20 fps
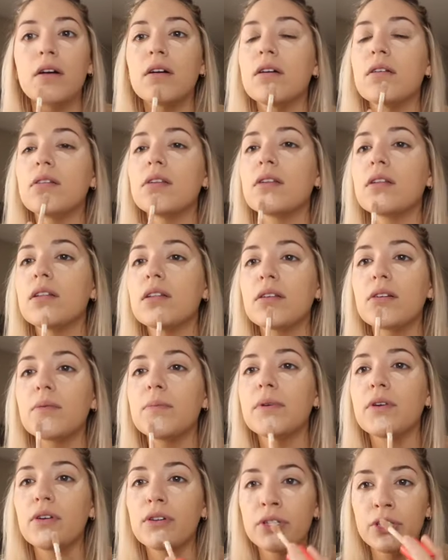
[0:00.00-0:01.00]
A little
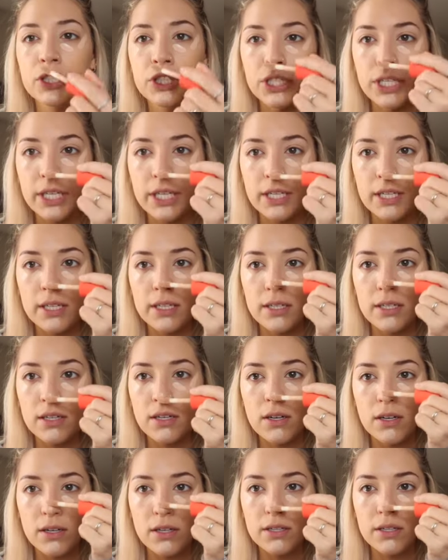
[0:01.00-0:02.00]
bit on the
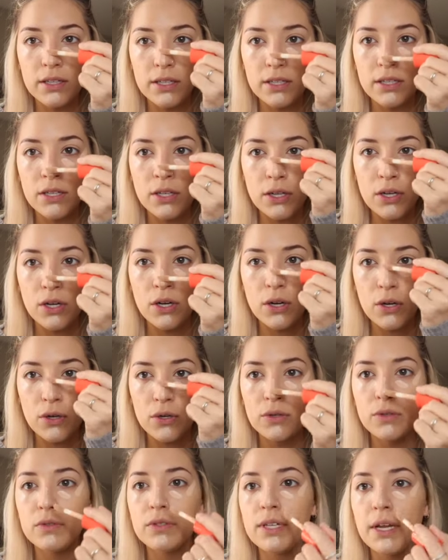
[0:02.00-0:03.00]
chin, on the
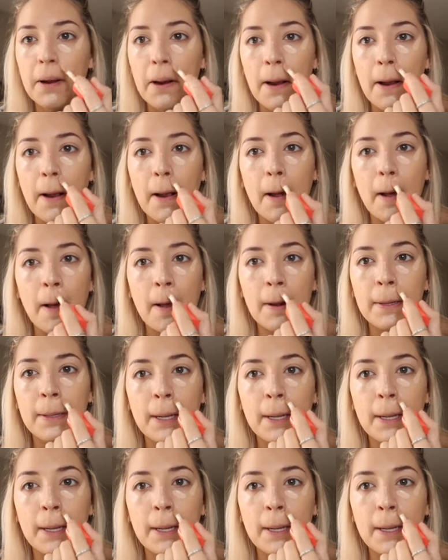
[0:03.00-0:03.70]
nose area.